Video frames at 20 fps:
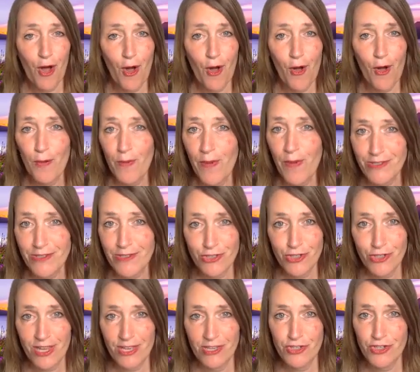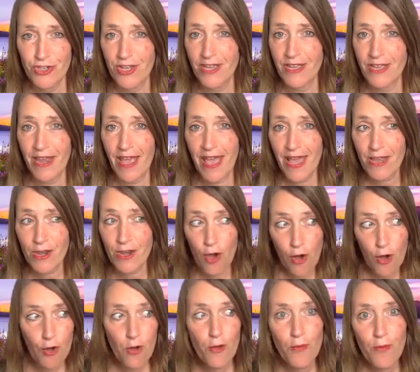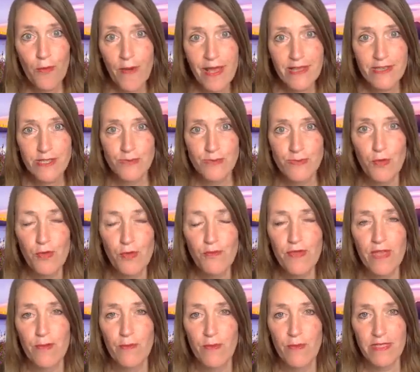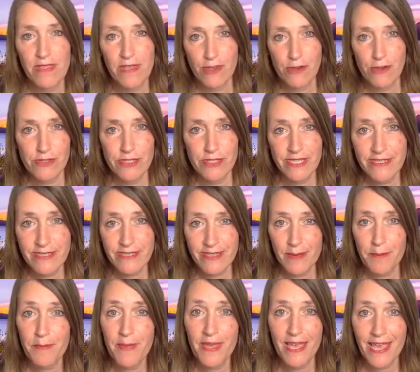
always changing and always moving within your system,